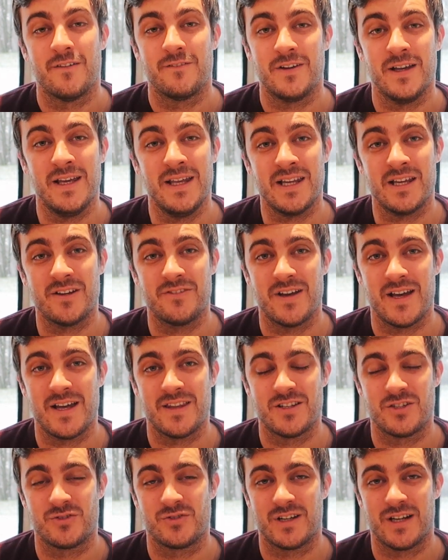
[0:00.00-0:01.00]
For heating a
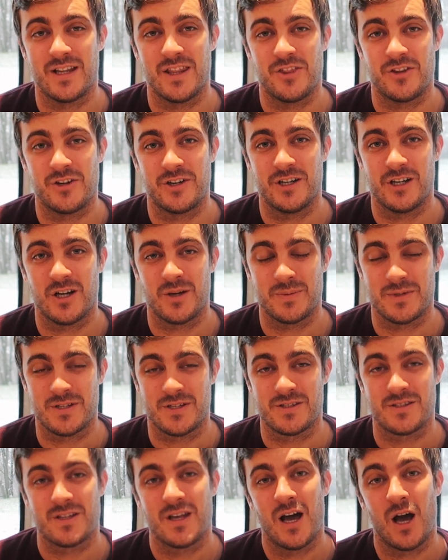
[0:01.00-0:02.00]
van there's really three
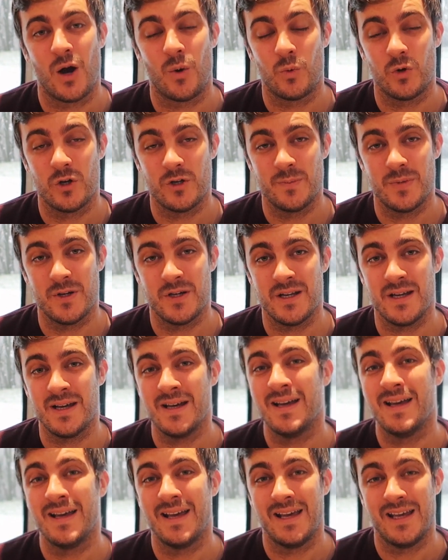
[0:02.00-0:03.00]
options. A wood
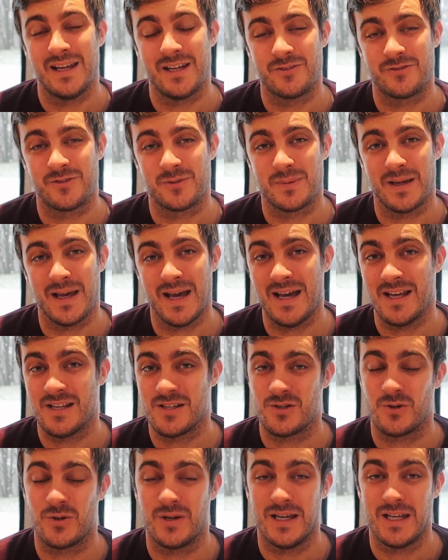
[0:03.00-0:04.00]
burner, heating from
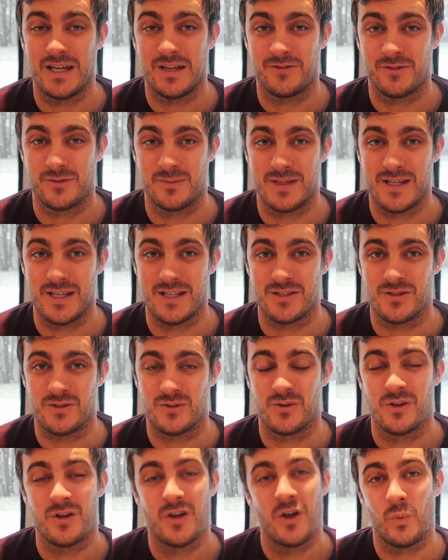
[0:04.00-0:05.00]
gas, or heating from
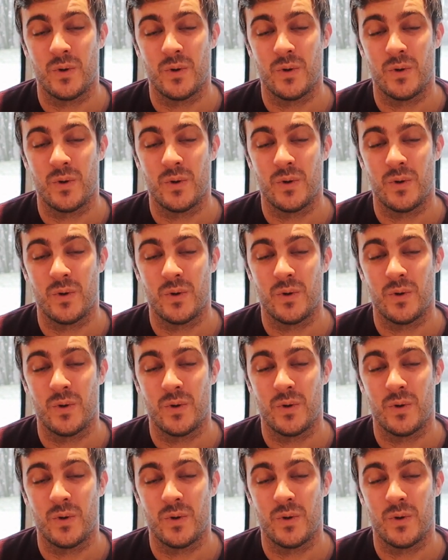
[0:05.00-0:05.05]
diesel.